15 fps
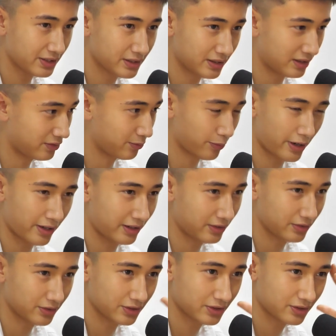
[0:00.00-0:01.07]
and then writing
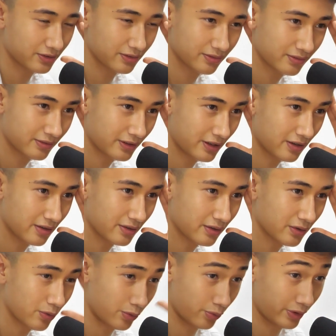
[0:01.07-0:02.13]
just, yeah,
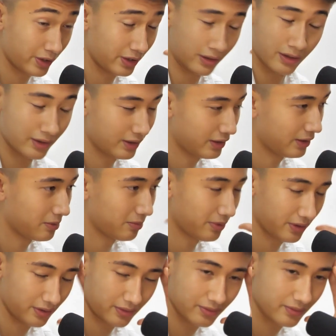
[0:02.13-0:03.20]
or reading, but you
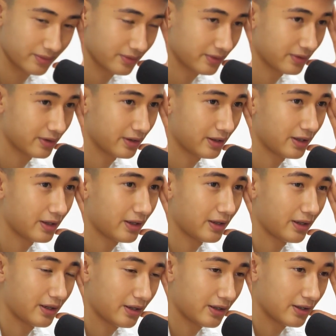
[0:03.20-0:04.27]
know.
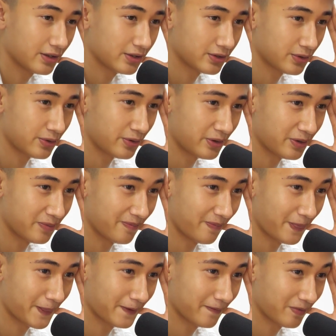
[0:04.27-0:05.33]
So,
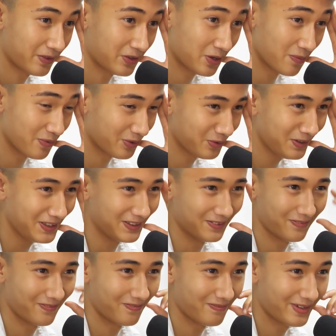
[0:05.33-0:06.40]
term three,
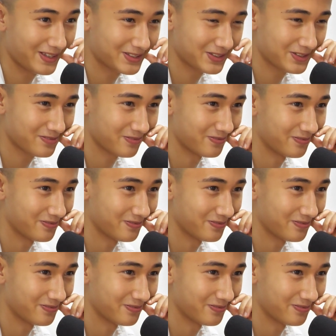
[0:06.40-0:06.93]
big term.